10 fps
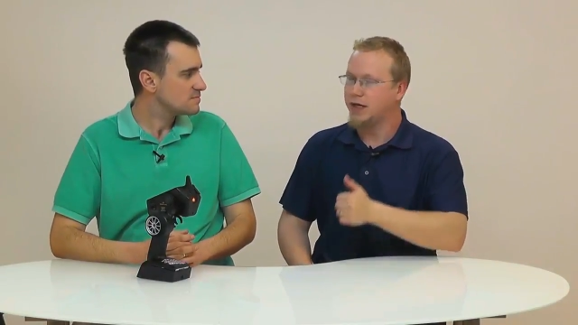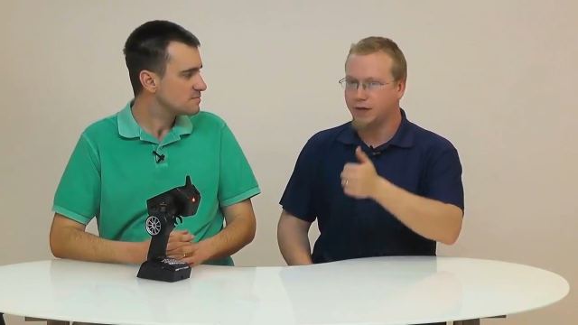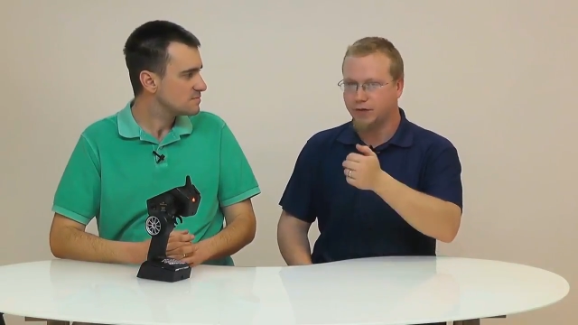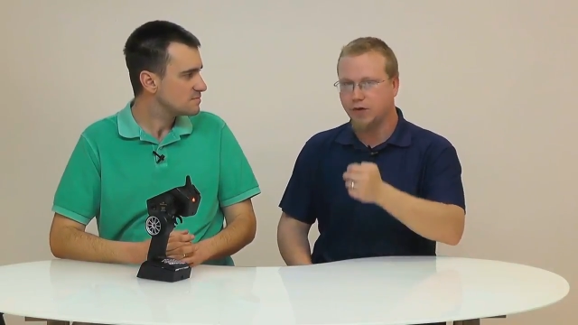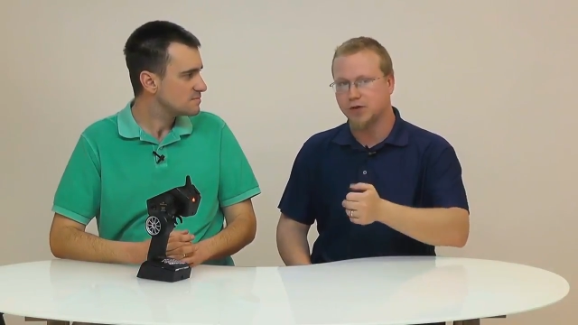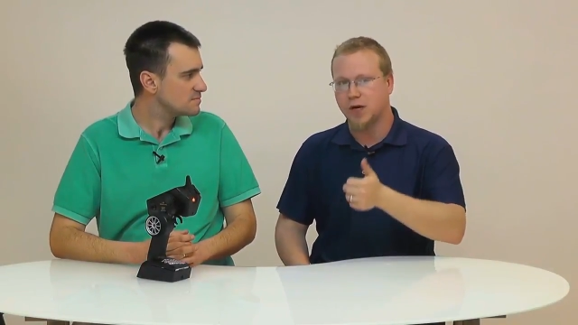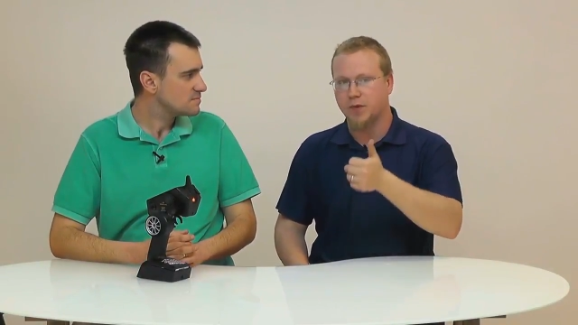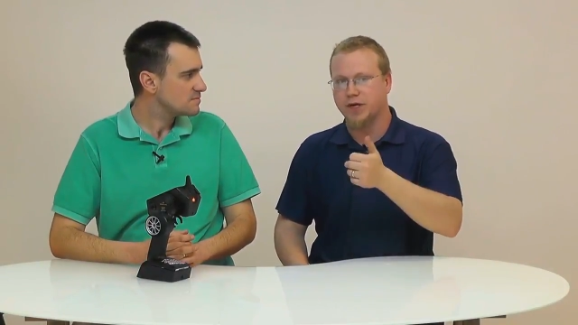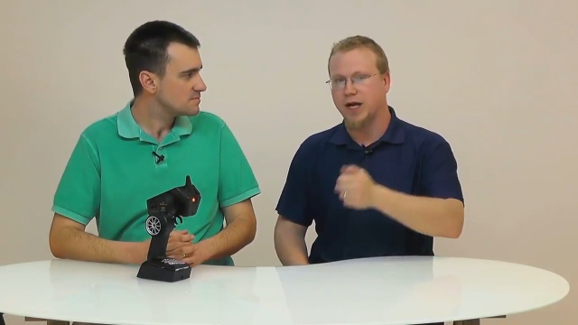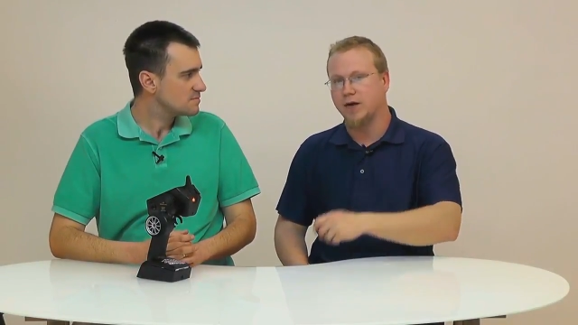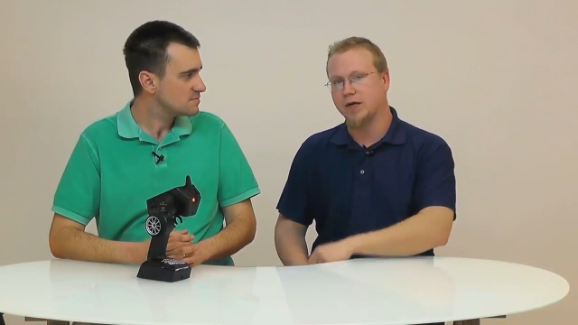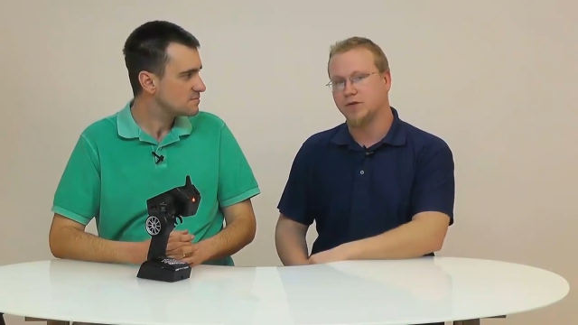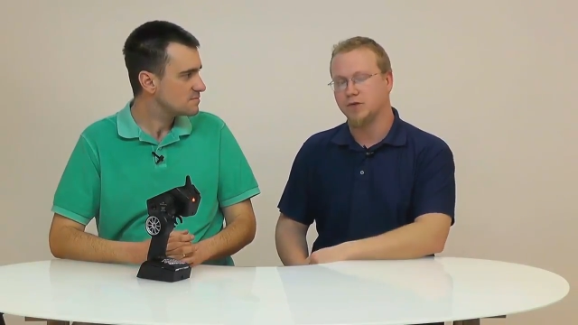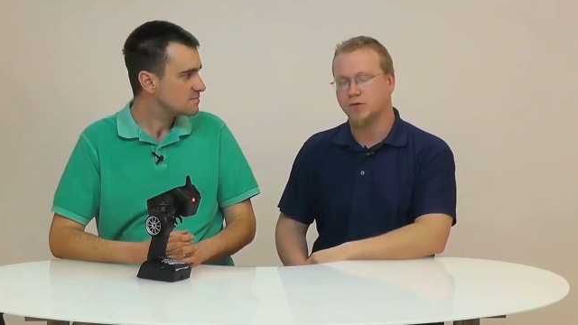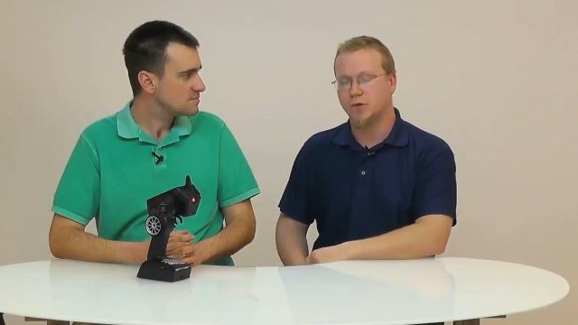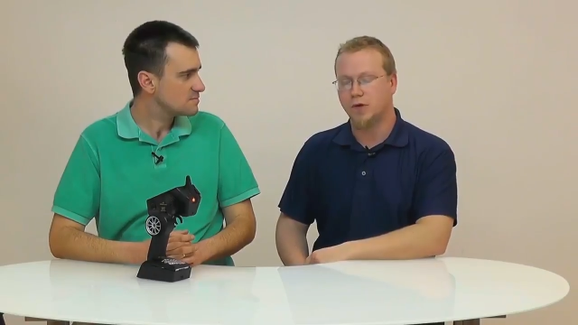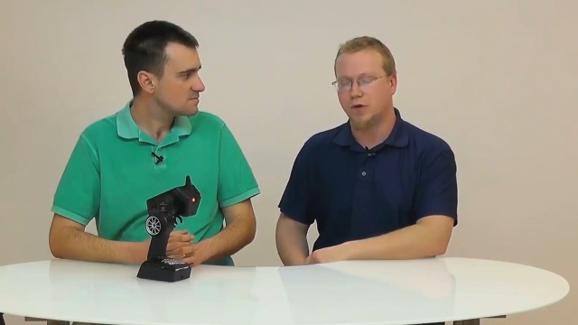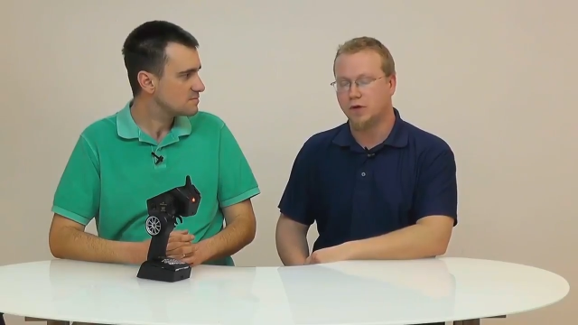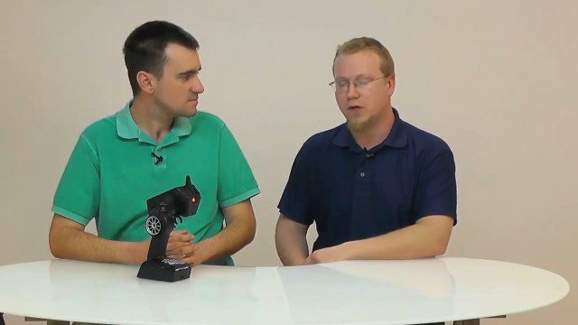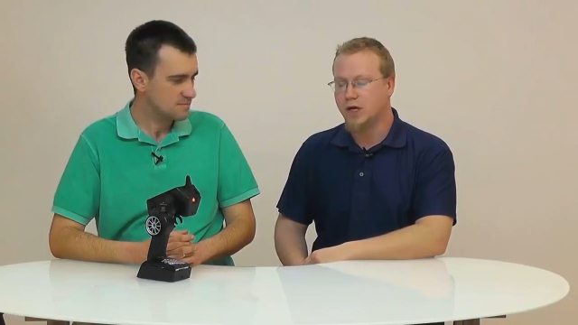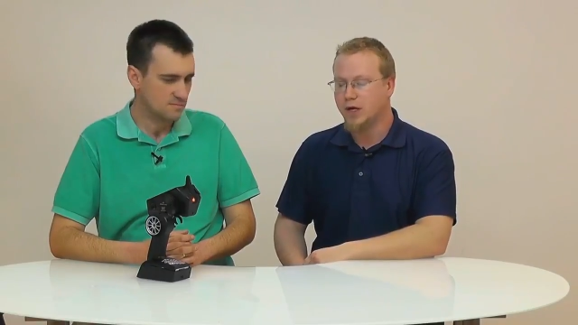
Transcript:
Speaker 1: It goes up and down as you scroll.